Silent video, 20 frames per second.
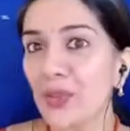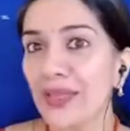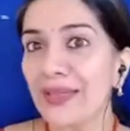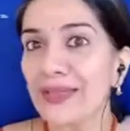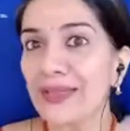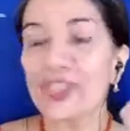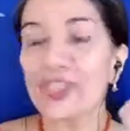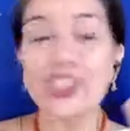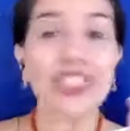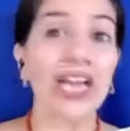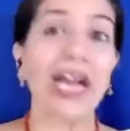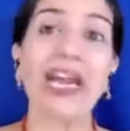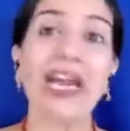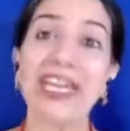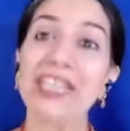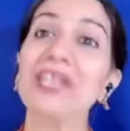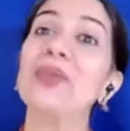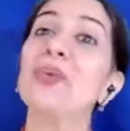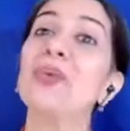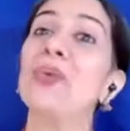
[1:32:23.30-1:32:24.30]
will
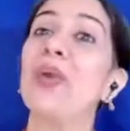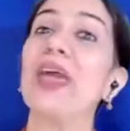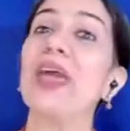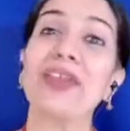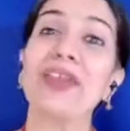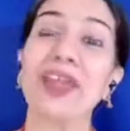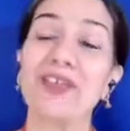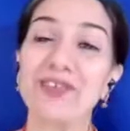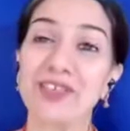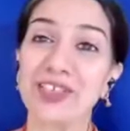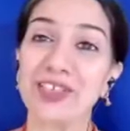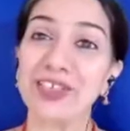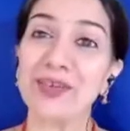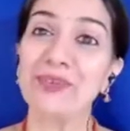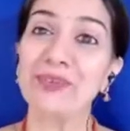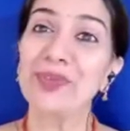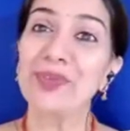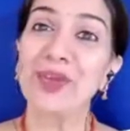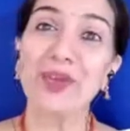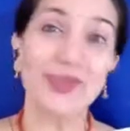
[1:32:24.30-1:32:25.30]
shine wherever
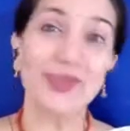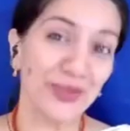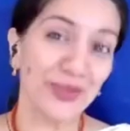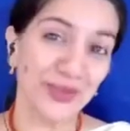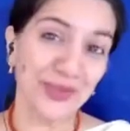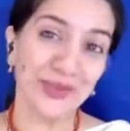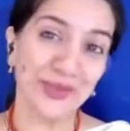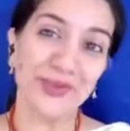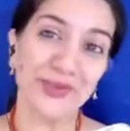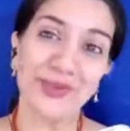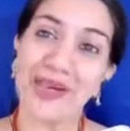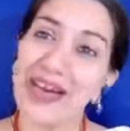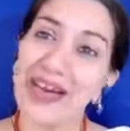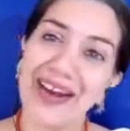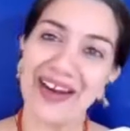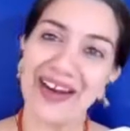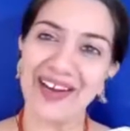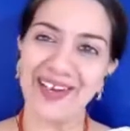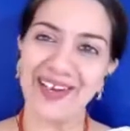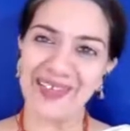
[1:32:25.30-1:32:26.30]
you
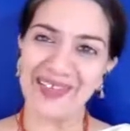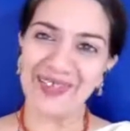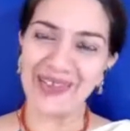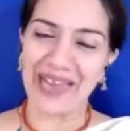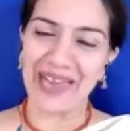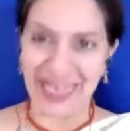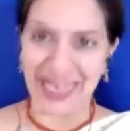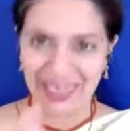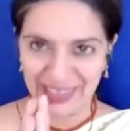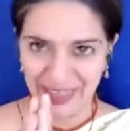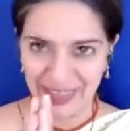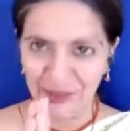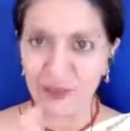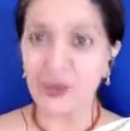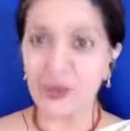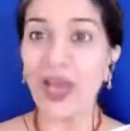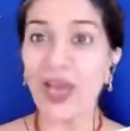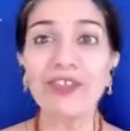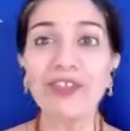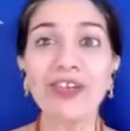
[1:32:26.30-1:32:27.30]
are. And
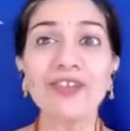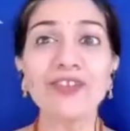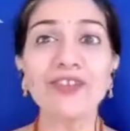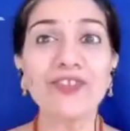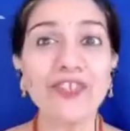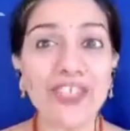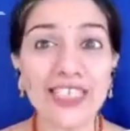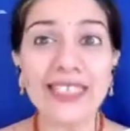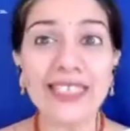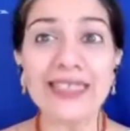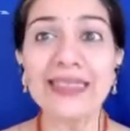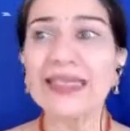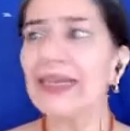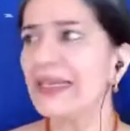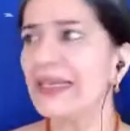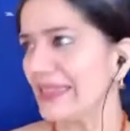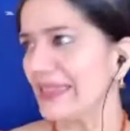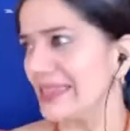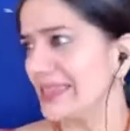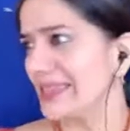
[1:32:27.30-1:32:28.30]
if you ever feel
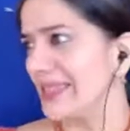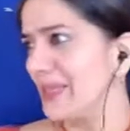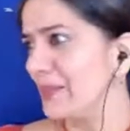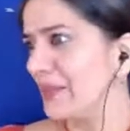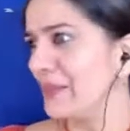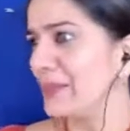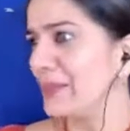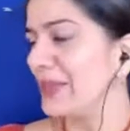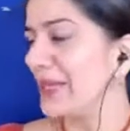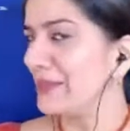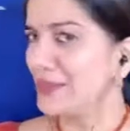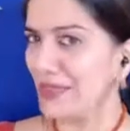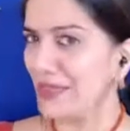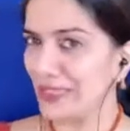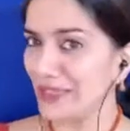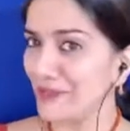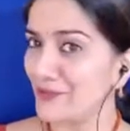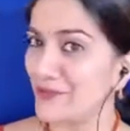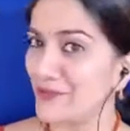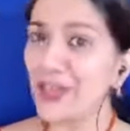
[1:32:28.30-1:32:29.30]
that people are
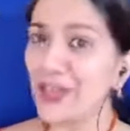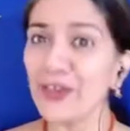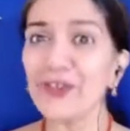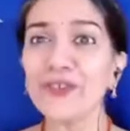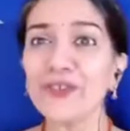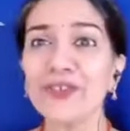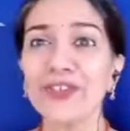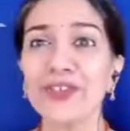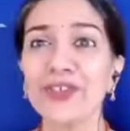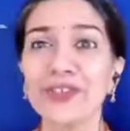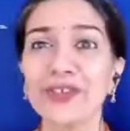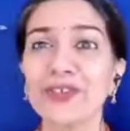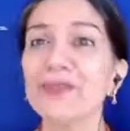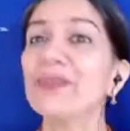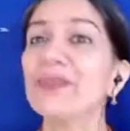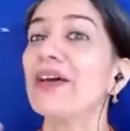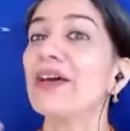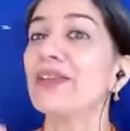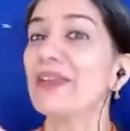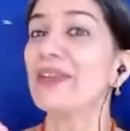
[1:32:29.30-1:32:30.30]
making fun of you,
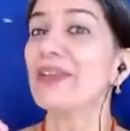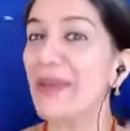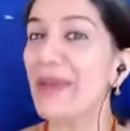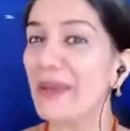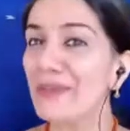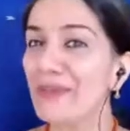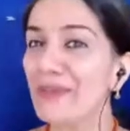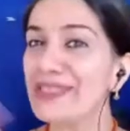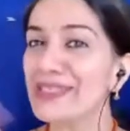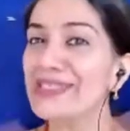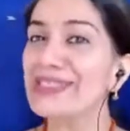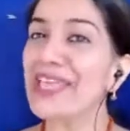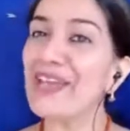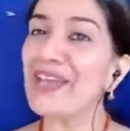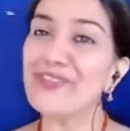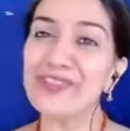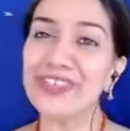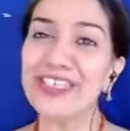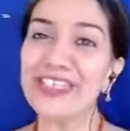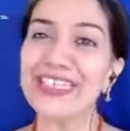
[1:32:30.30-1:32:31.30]
remember
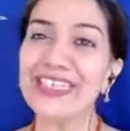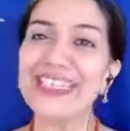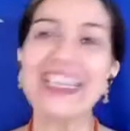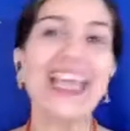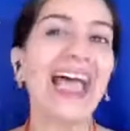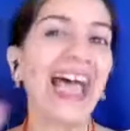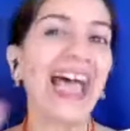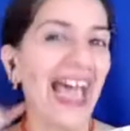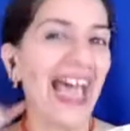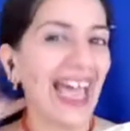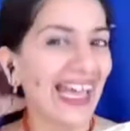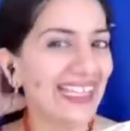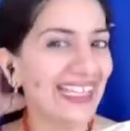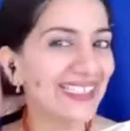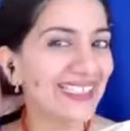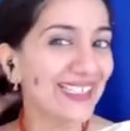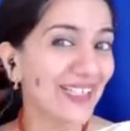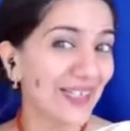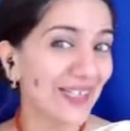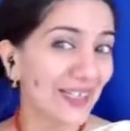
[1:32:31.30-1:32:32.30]
Stephanie
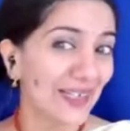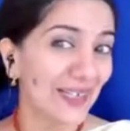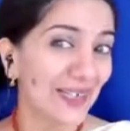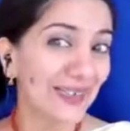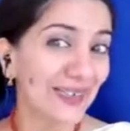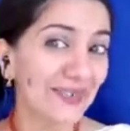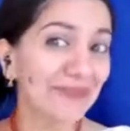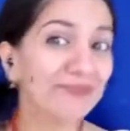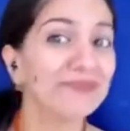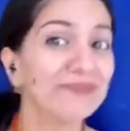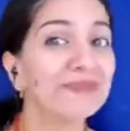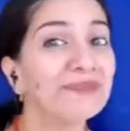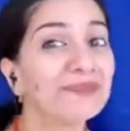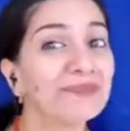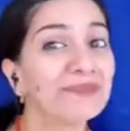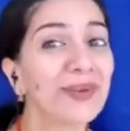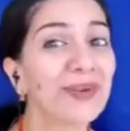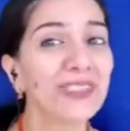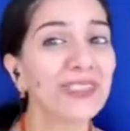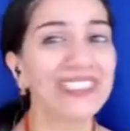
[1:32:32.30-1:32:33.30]
and her
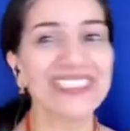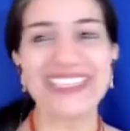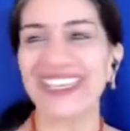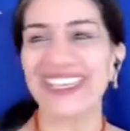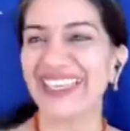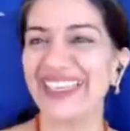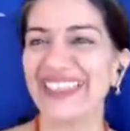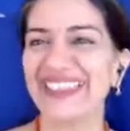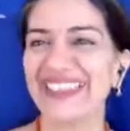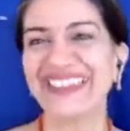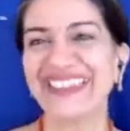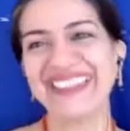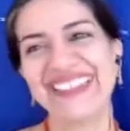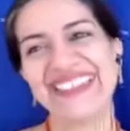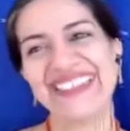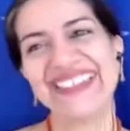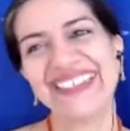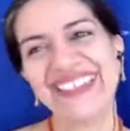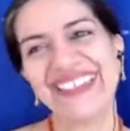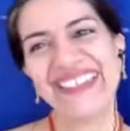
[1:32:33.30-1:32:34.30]
ponytail.
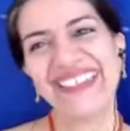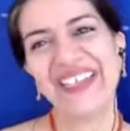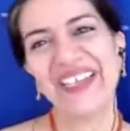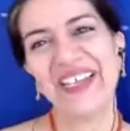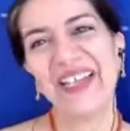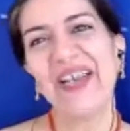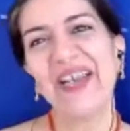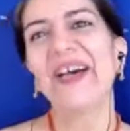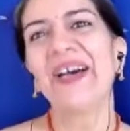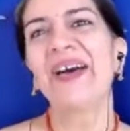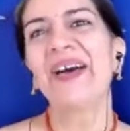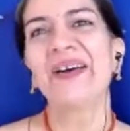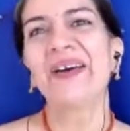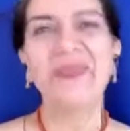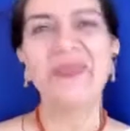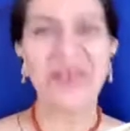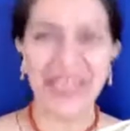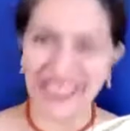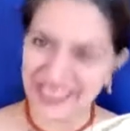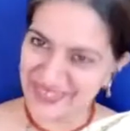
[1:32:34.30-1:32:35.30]

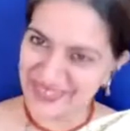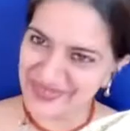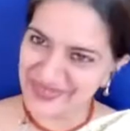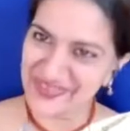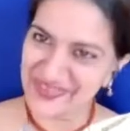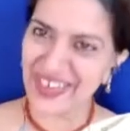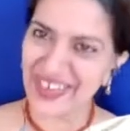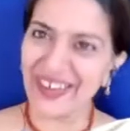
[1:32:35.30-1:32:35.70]
Well,